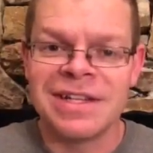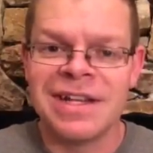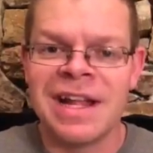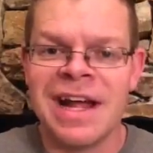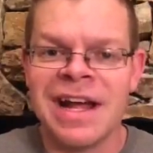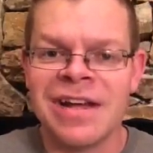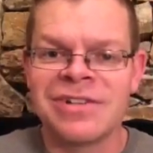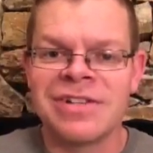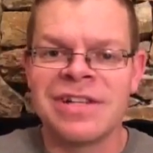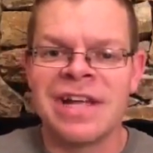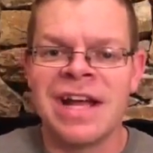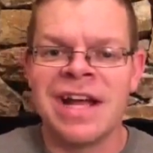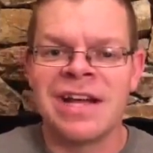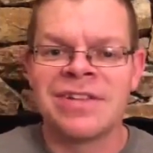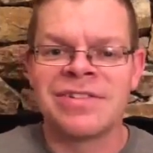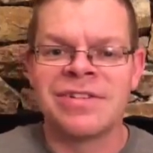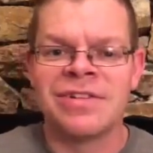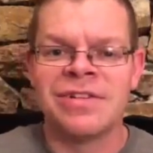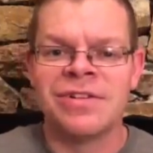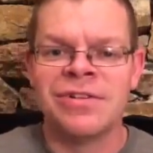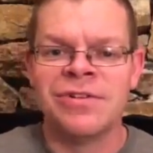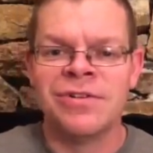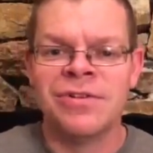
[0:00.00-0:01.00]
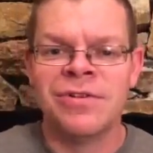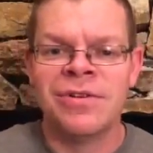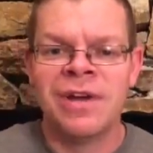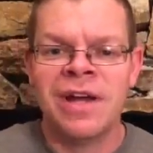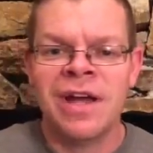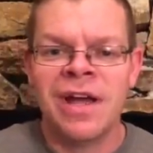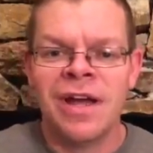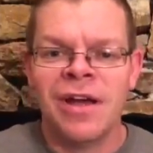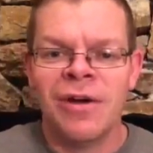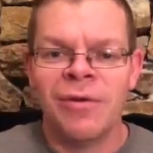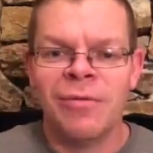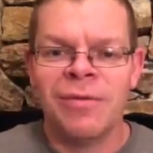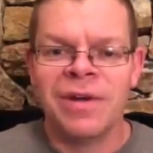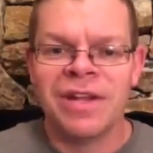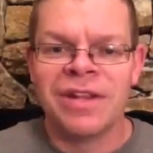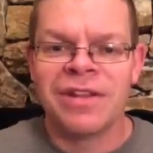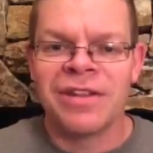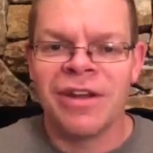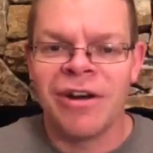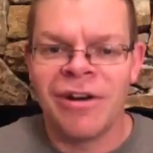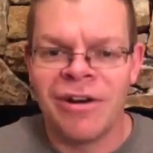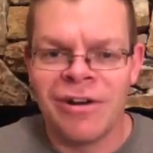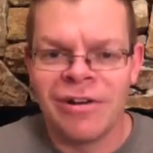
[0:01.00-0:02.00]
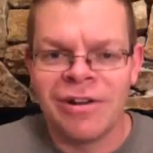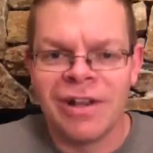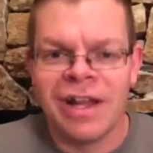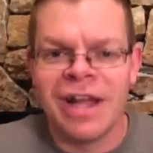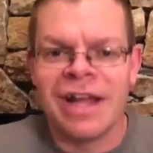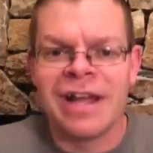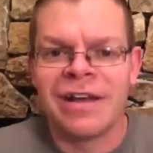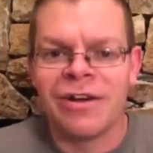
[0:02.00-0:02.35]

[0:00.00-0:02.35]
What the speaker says: It actually has to do with our